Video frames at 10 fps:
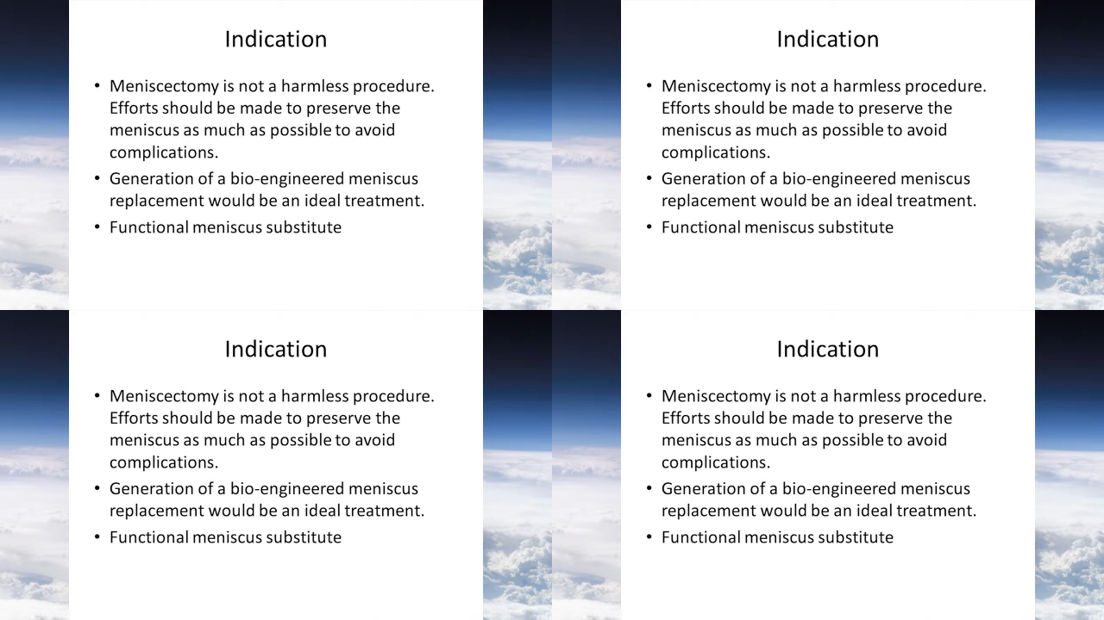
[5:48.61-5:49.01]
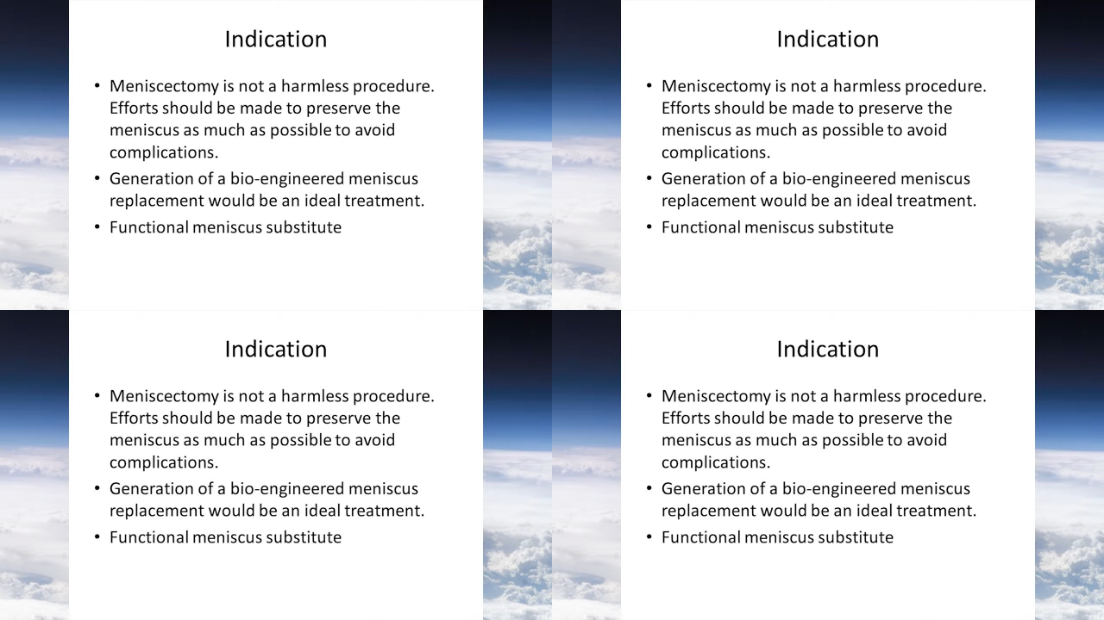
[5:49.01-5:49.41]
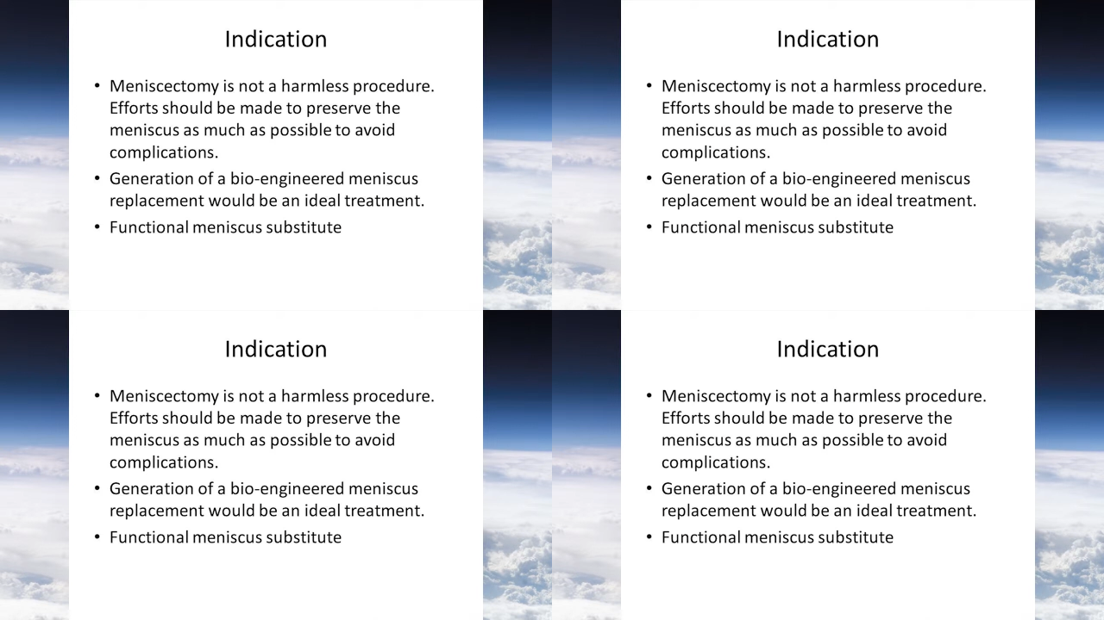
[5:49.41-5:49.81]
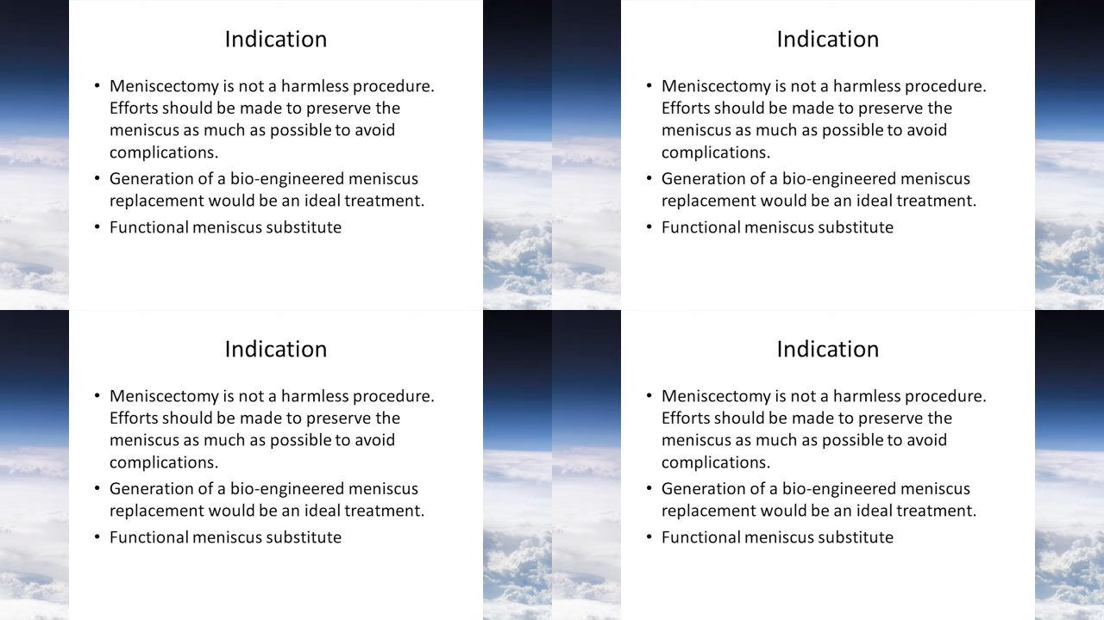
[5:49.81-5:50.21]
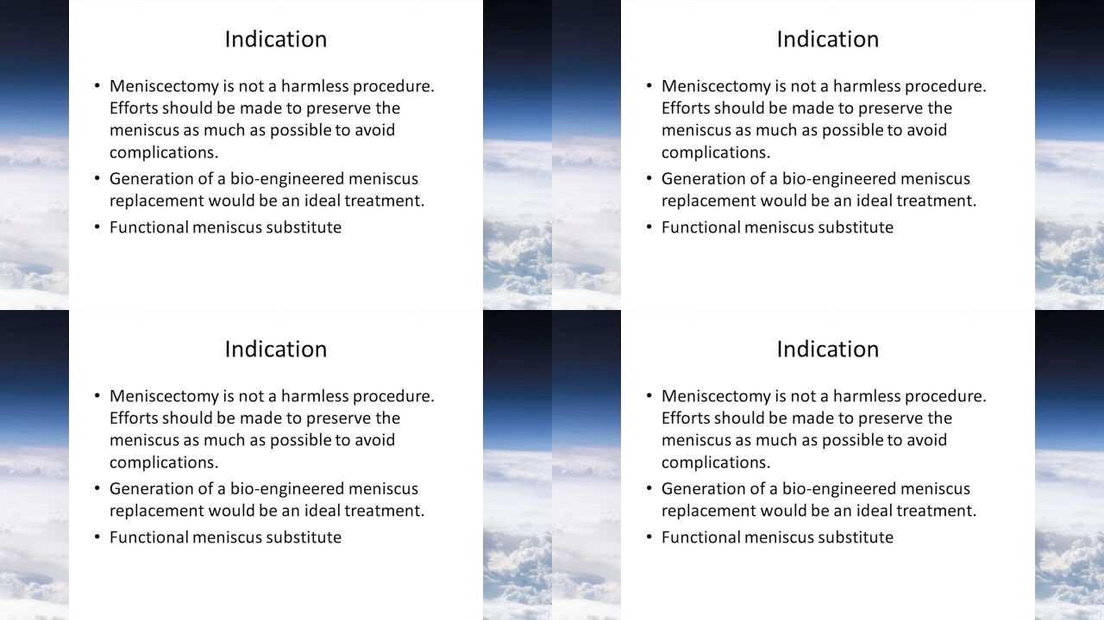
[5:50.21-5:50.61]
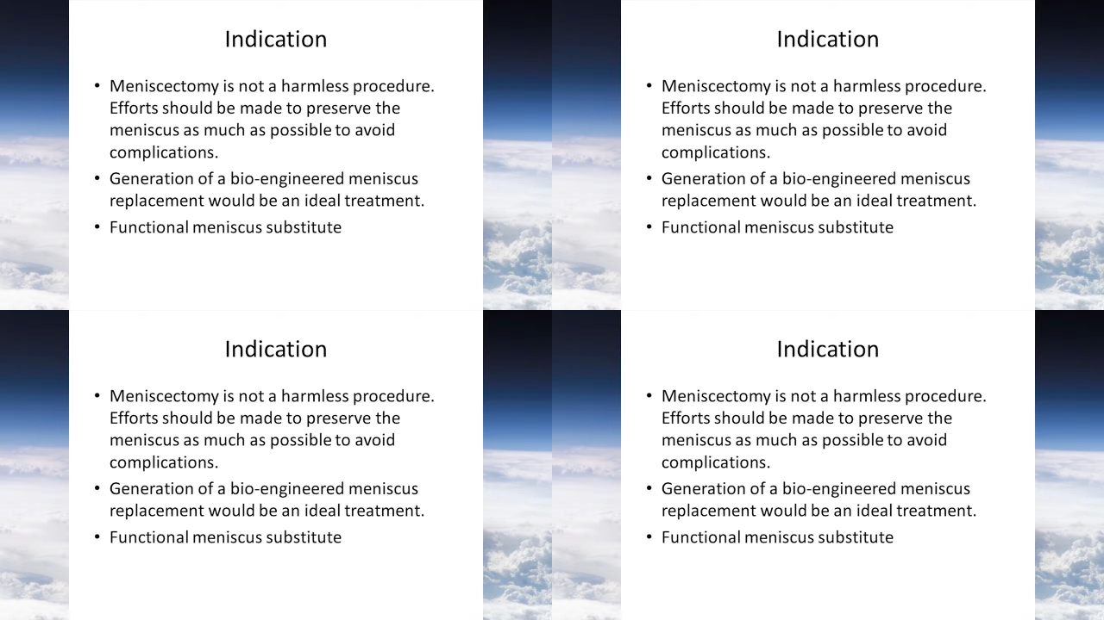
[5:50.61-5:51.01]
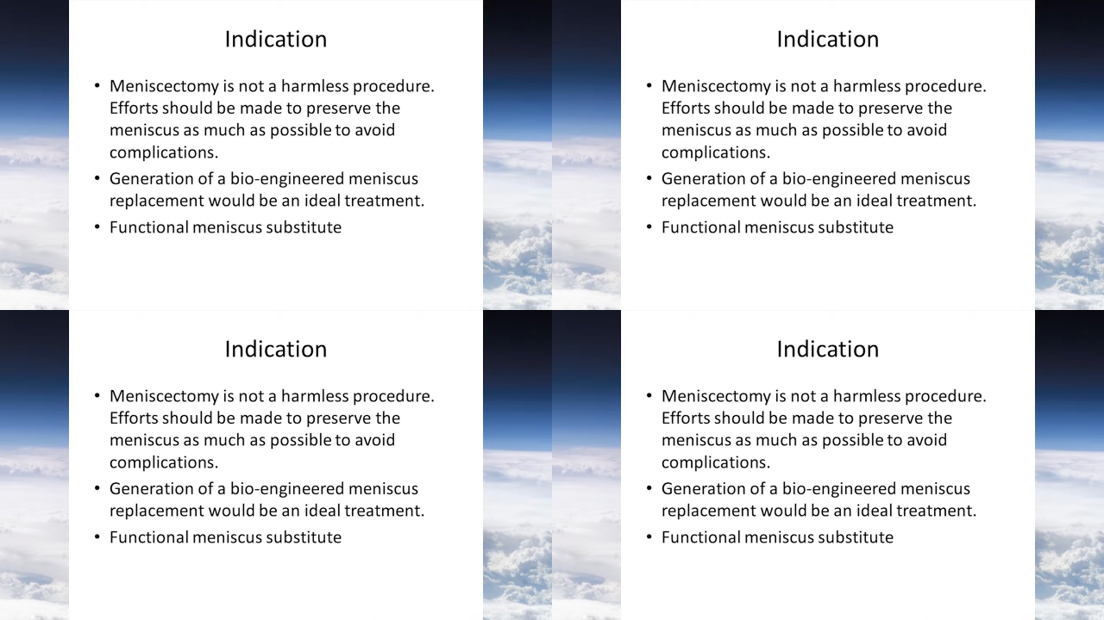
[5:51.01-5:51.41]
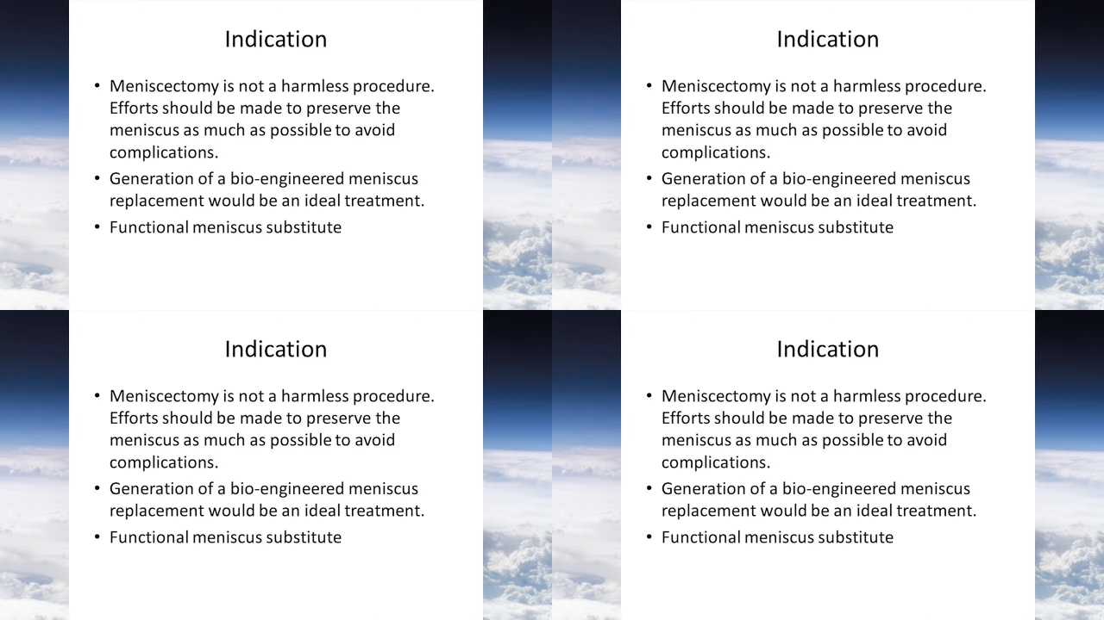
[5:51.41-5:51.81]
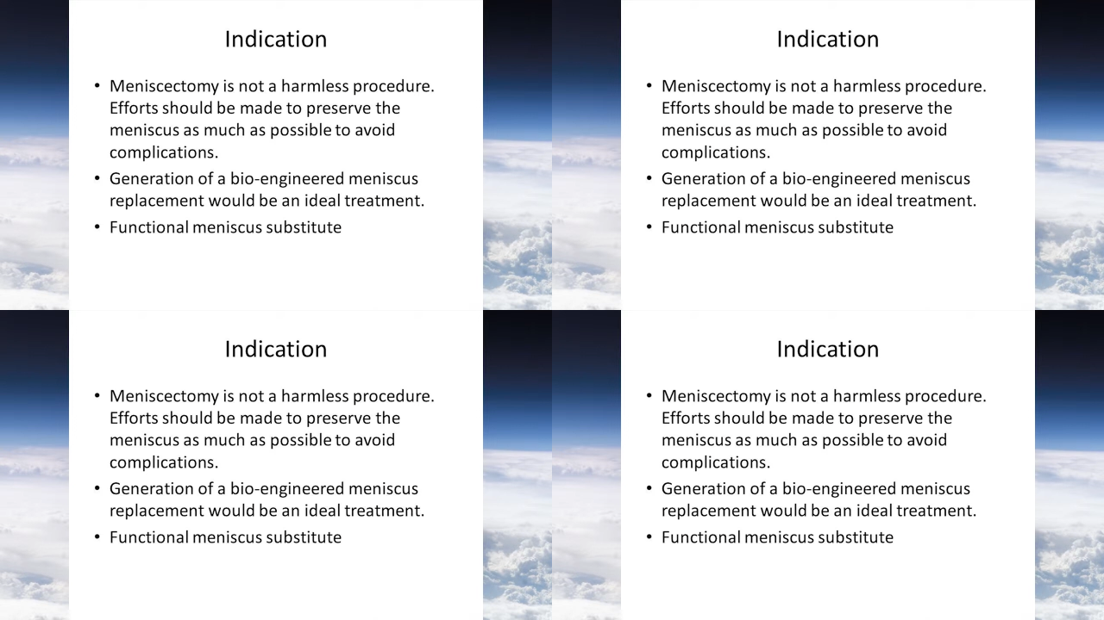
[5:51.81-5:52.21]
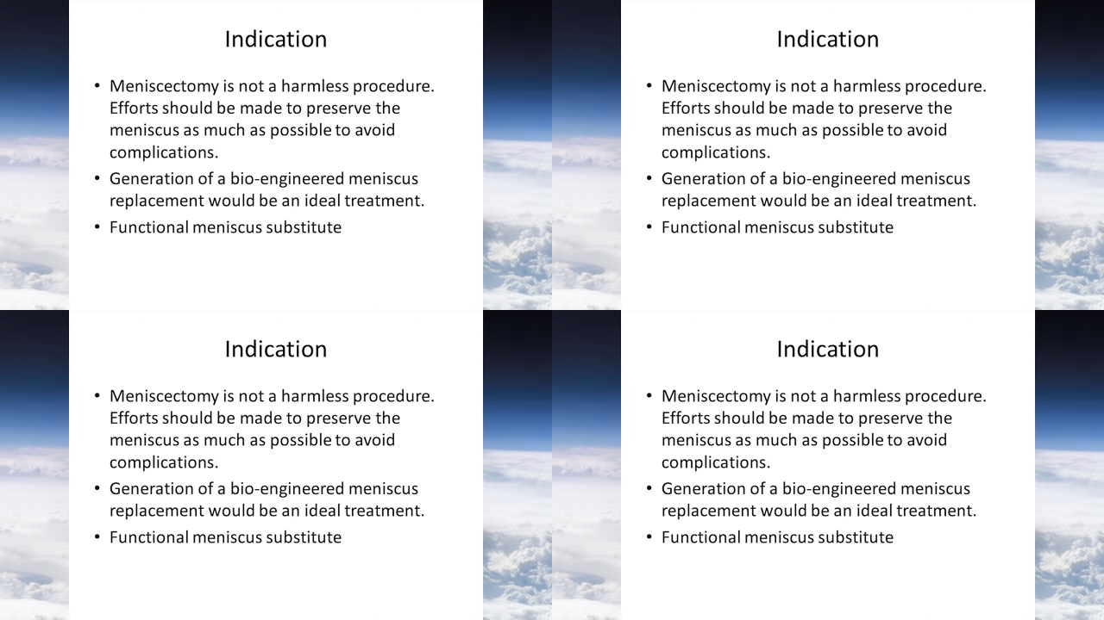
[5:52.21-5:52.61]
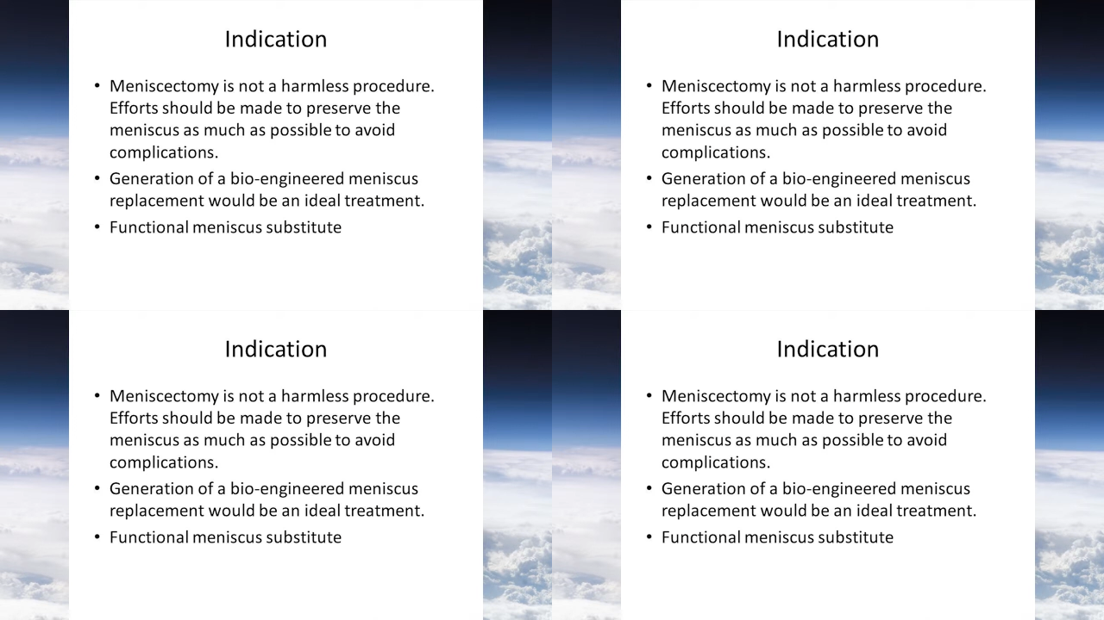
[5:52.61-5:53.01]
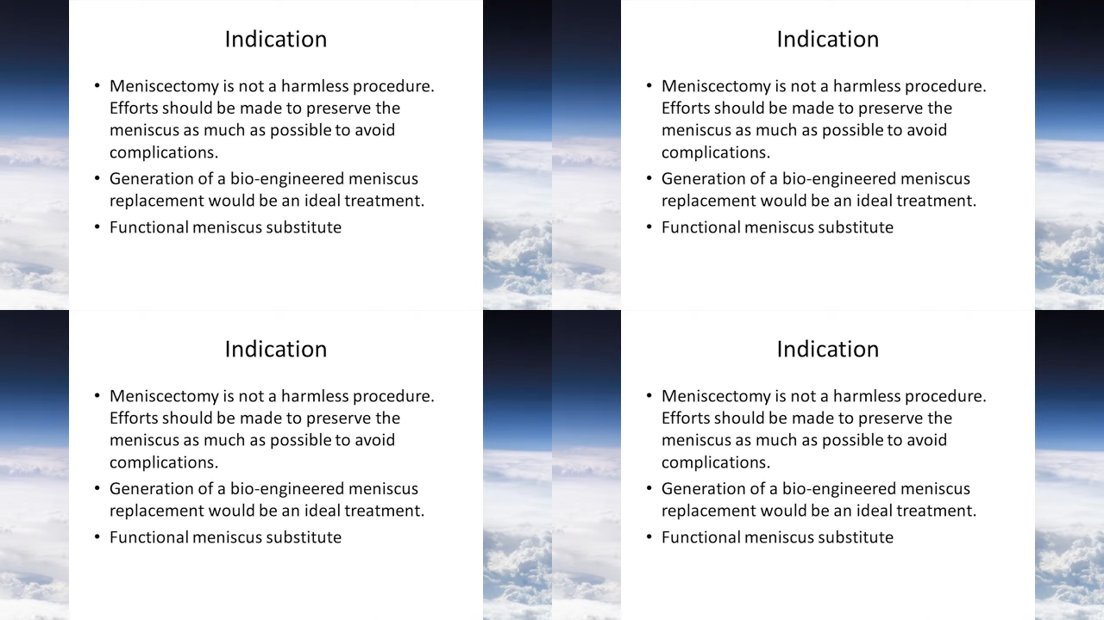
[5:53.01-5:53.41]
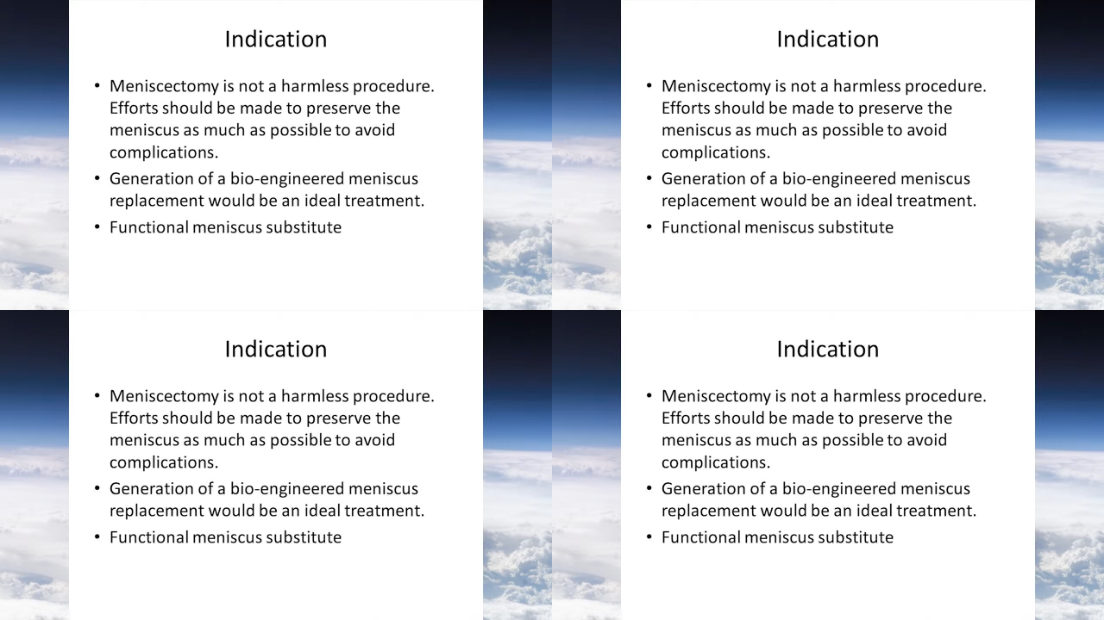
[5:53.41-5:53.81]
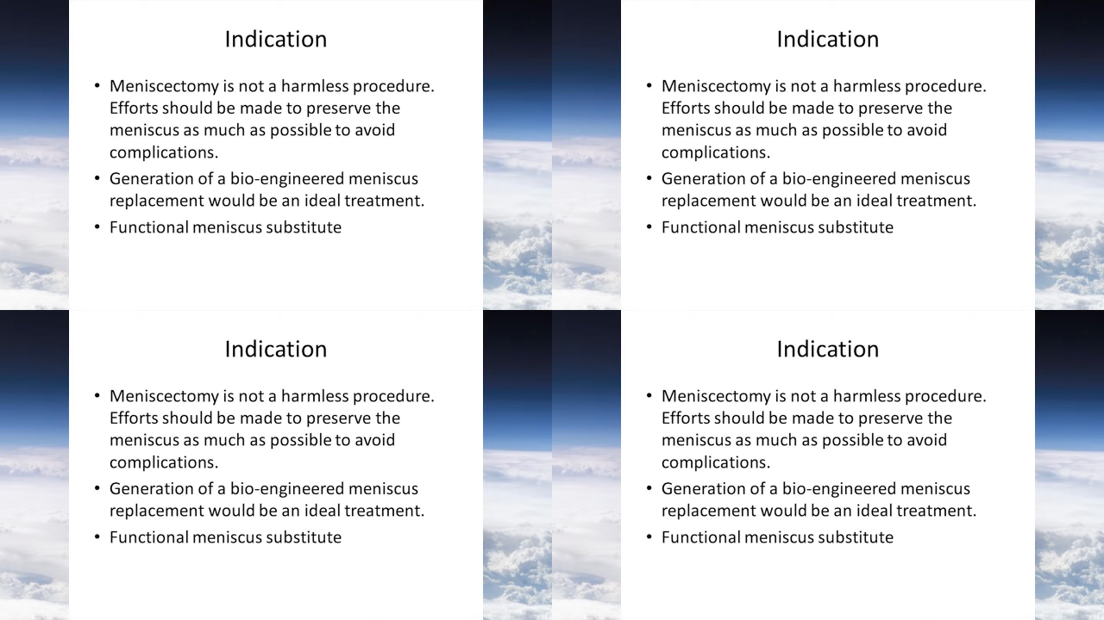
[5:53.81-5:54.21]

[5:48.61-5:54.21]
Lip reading: Nobody's mouth can be seen.